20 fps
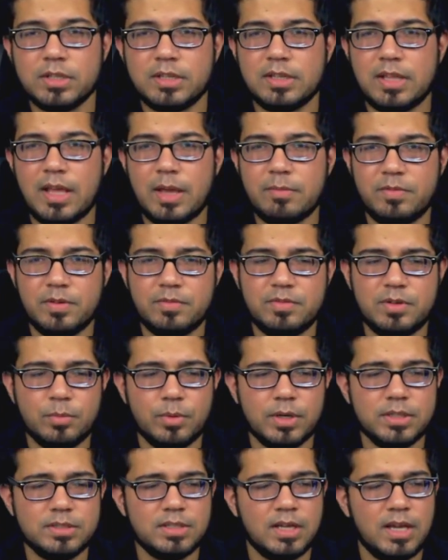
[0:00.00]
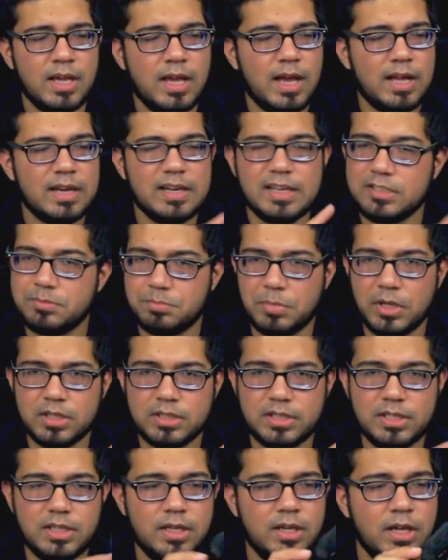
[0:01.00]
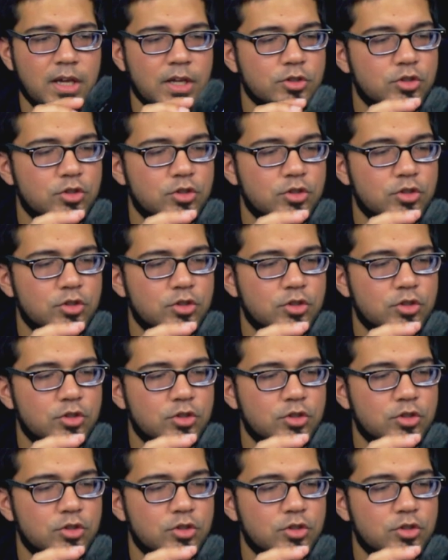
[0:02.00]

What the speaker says: than the M50 was and less bulky.